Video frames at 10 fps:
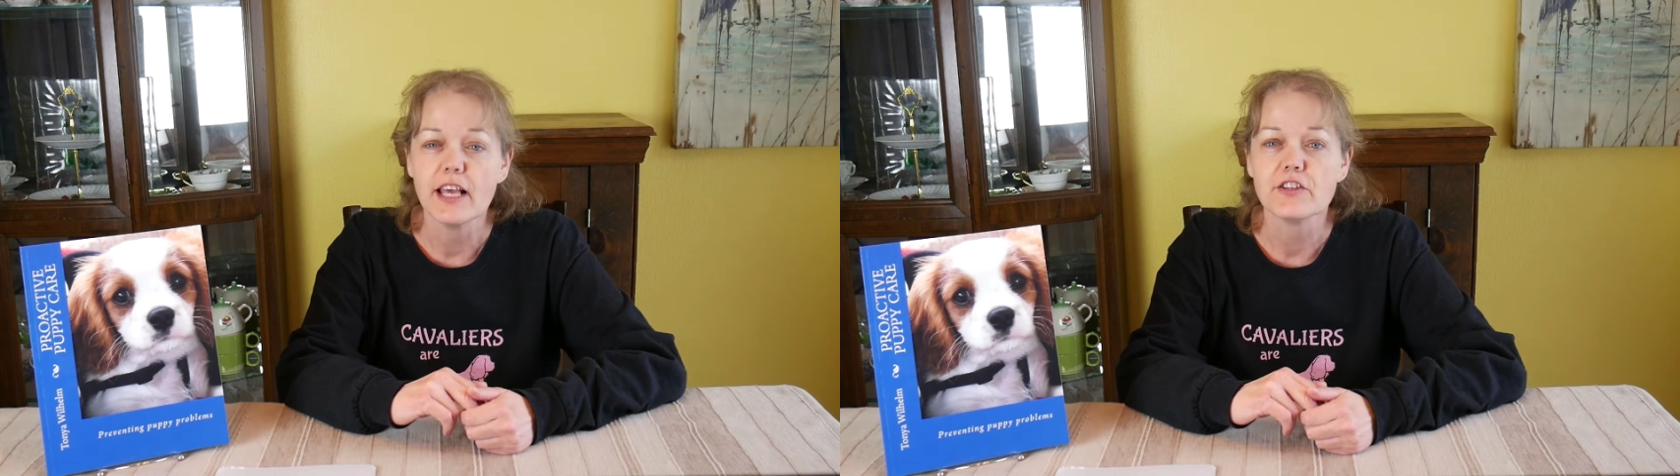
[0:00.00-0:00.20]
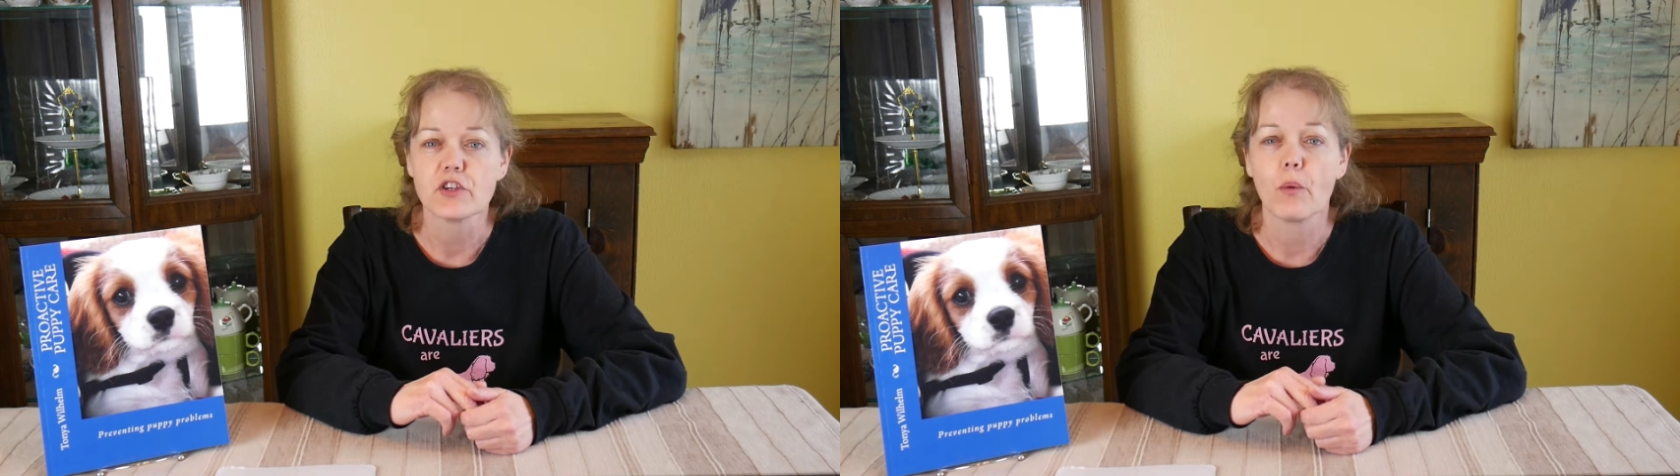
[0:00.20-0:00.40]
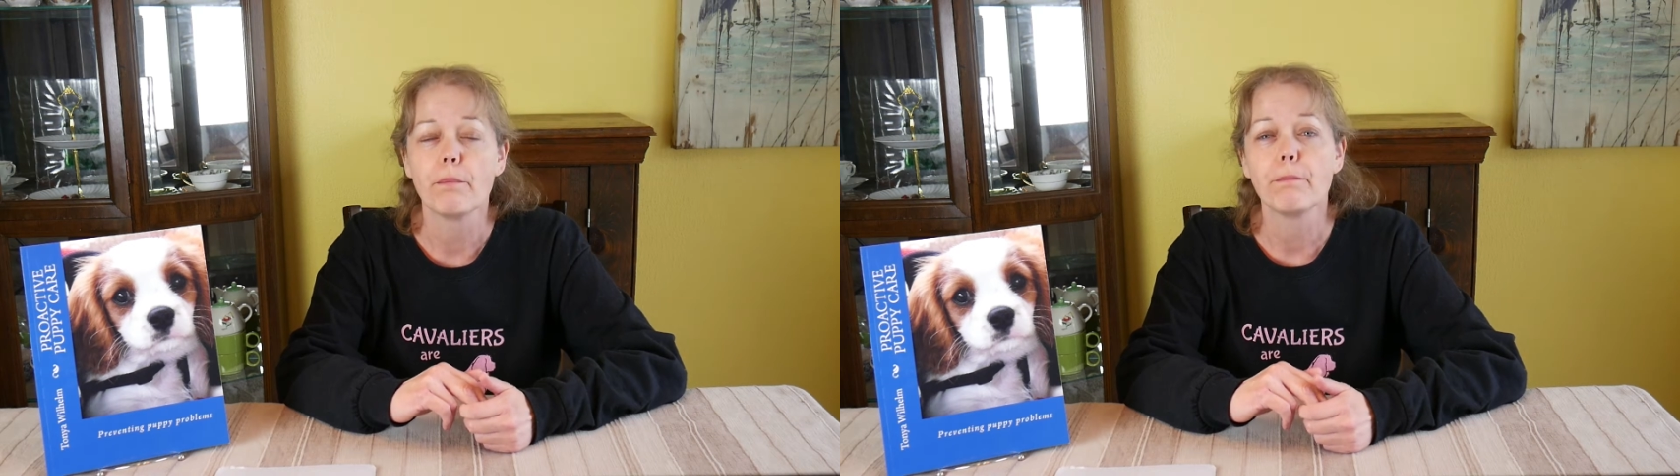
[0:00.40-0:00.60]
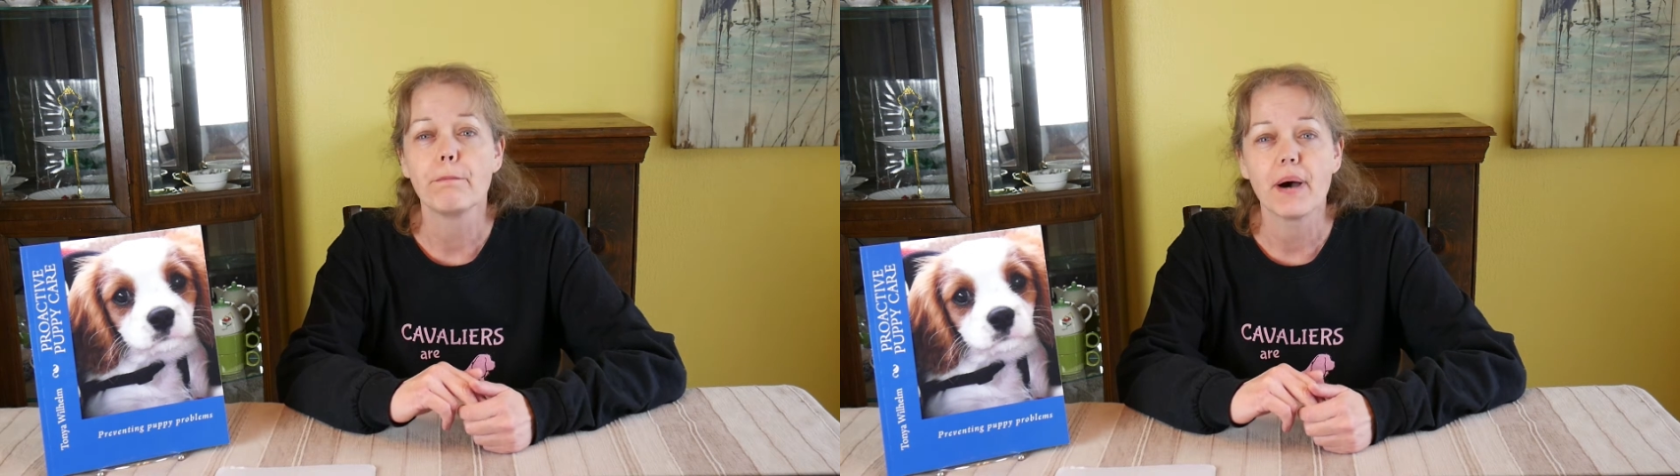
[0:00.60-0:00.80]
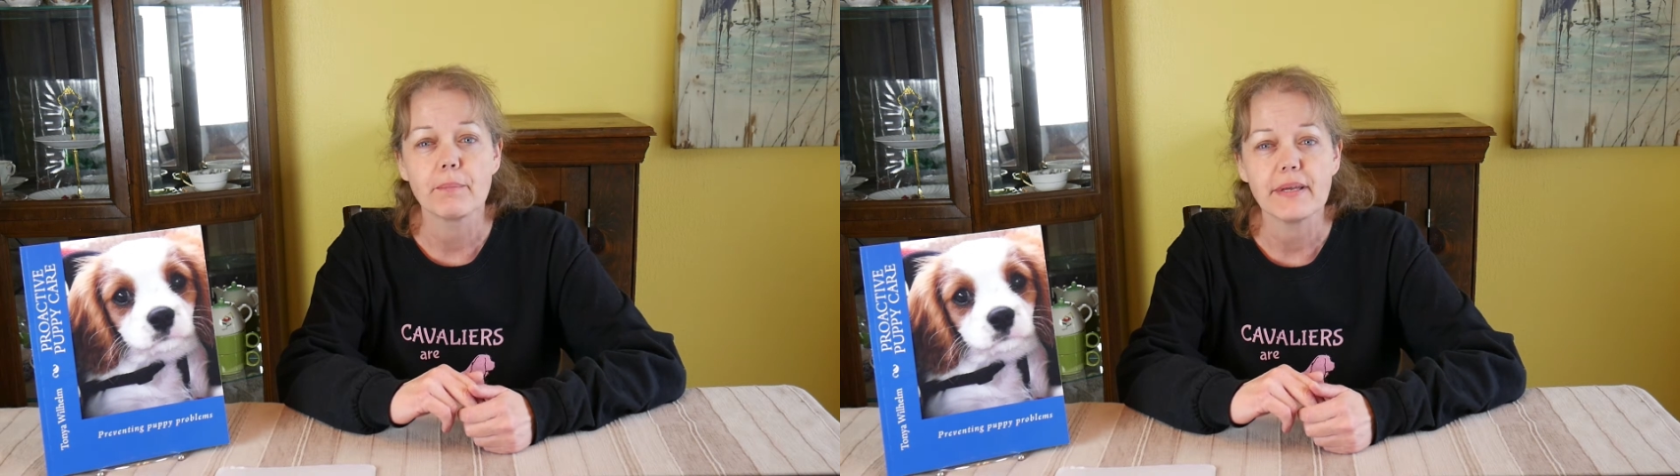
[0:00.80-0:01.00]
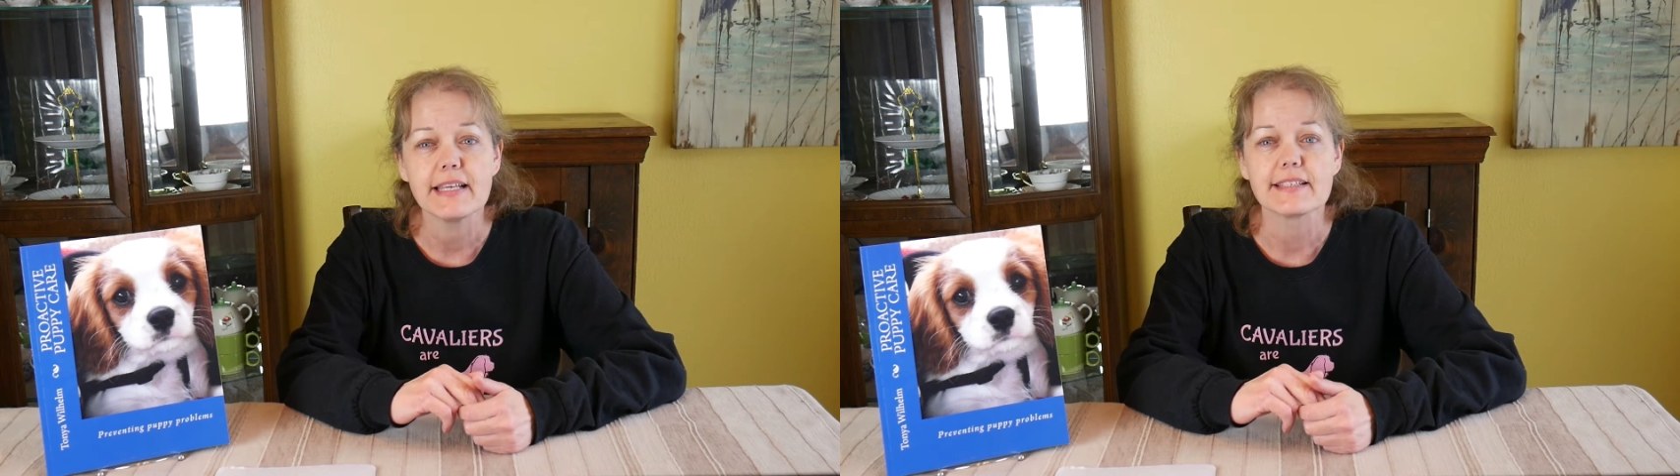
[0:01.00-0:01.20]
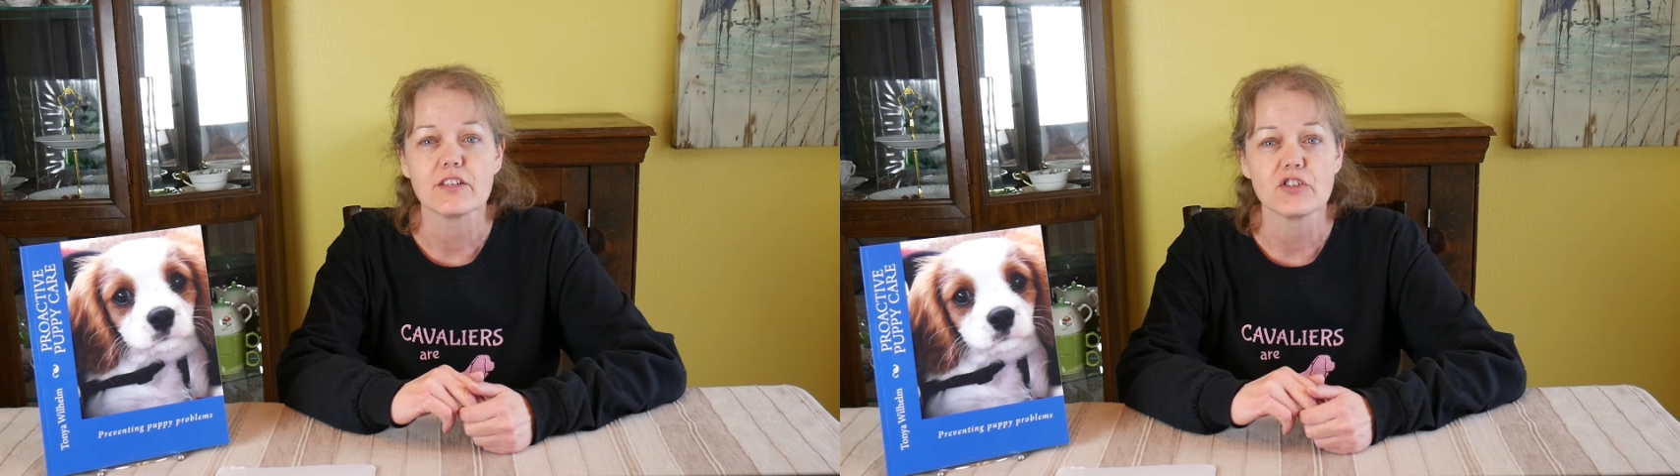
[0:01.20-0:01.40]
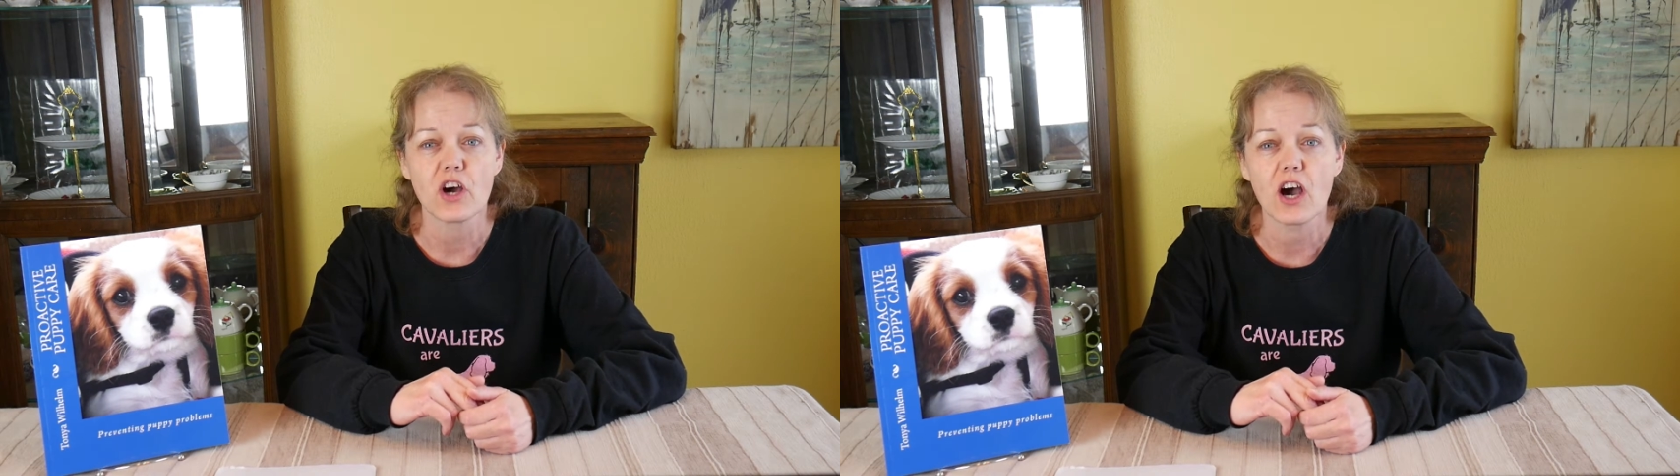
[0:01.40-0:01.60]
So puppies
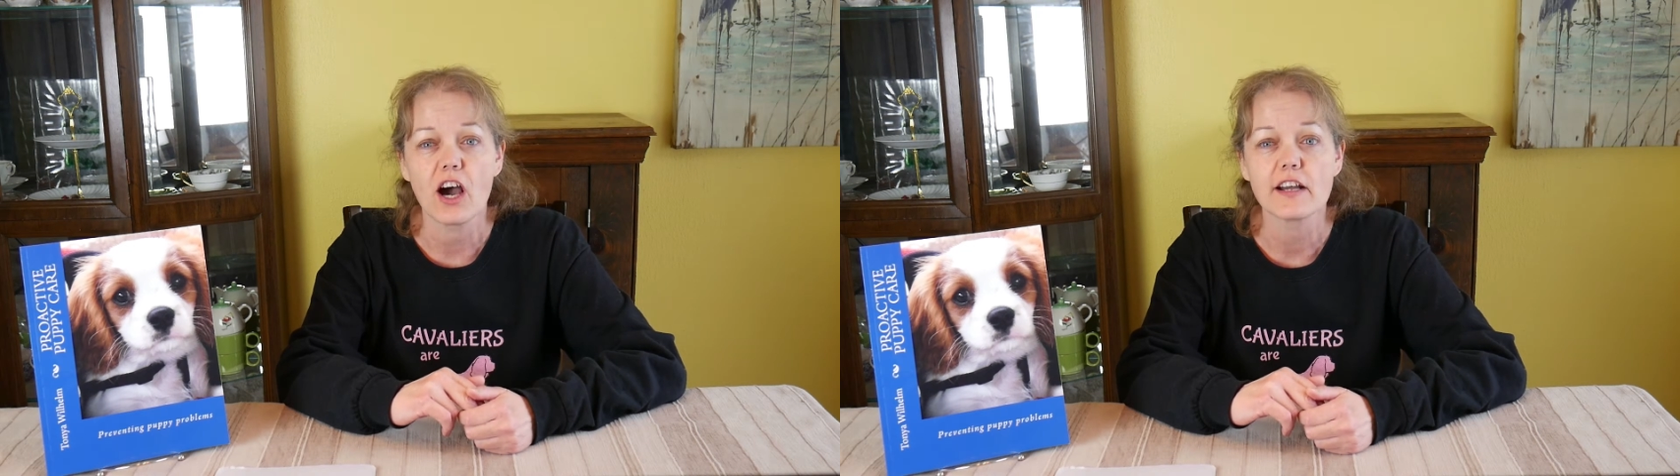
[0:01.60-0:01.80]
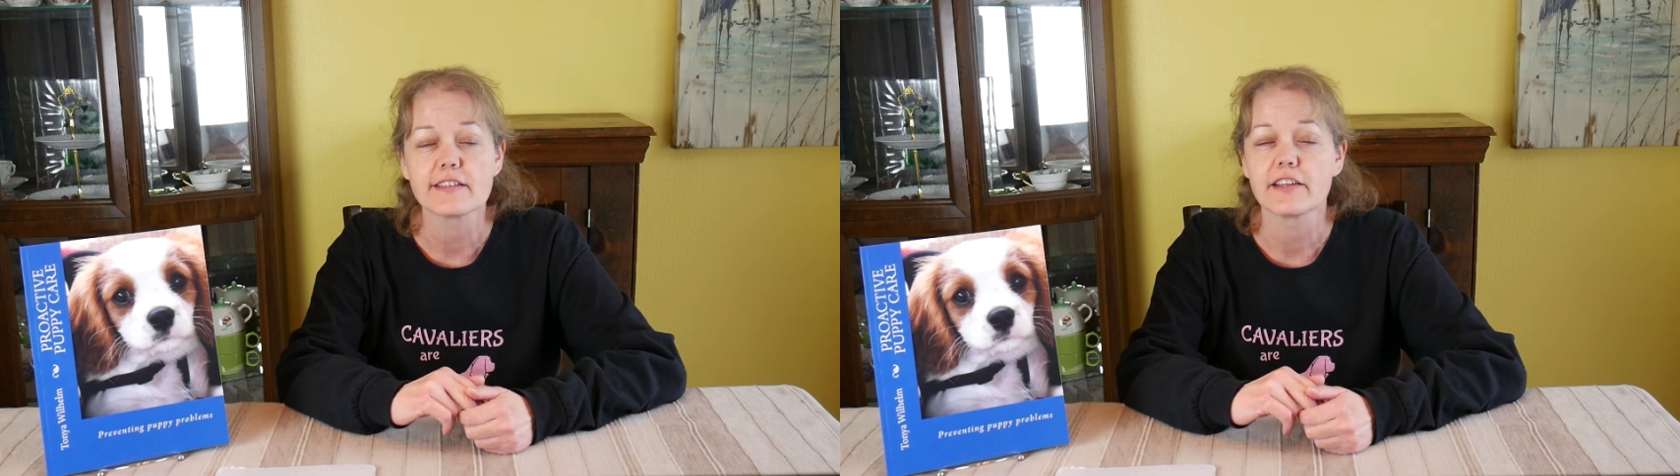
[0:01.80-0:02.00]
and dogs,